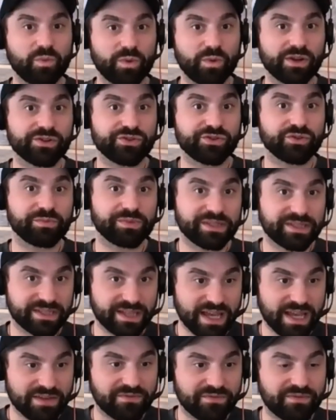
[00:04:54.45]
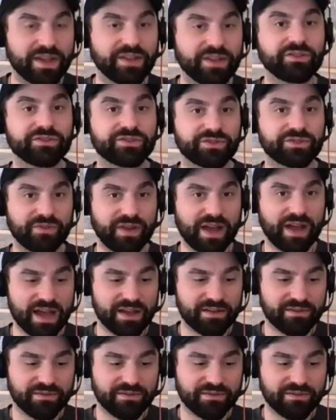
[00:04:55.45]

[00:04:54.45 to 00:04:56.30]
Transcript: where you'll be safe and you'll survive.